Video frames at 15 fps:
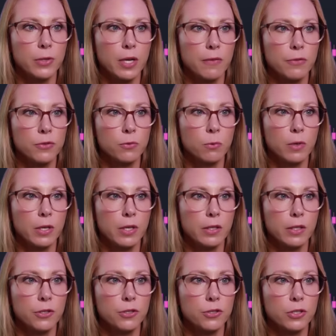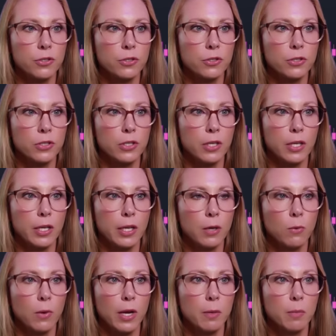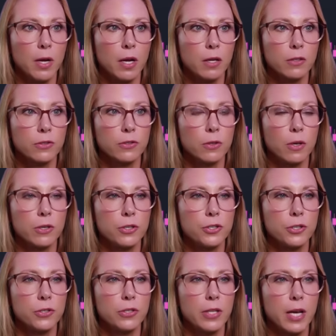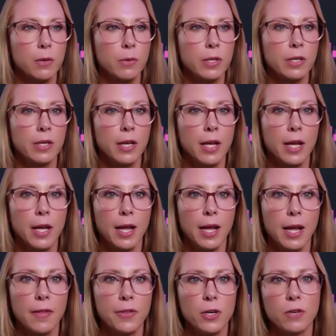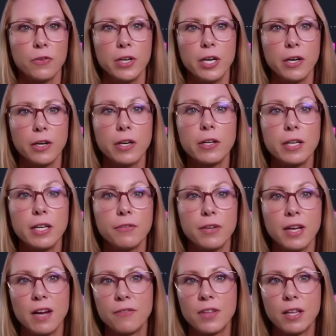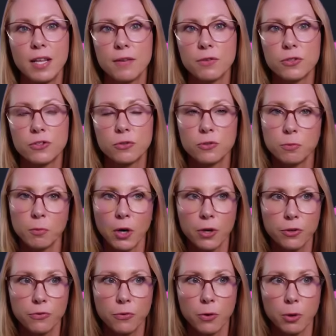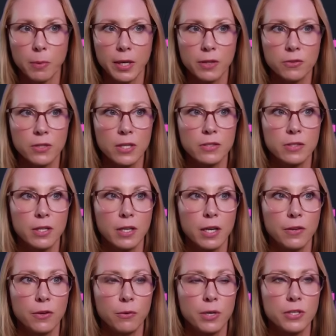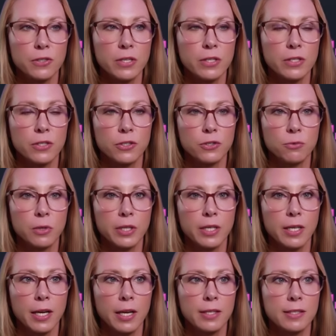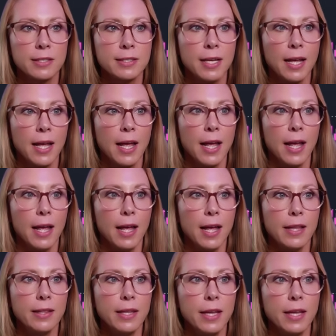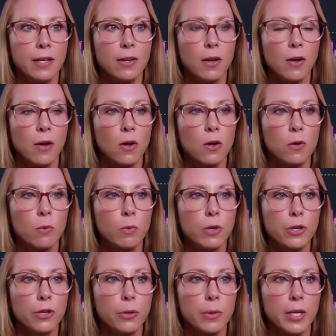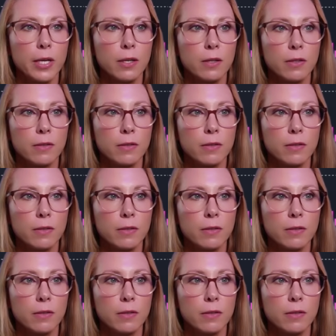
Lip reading: have this one that's just a white box, so I'll just use that one. And then over here, it'll even have the levels marked for me. So that's the other reason that this is really nice. And then all we're doing,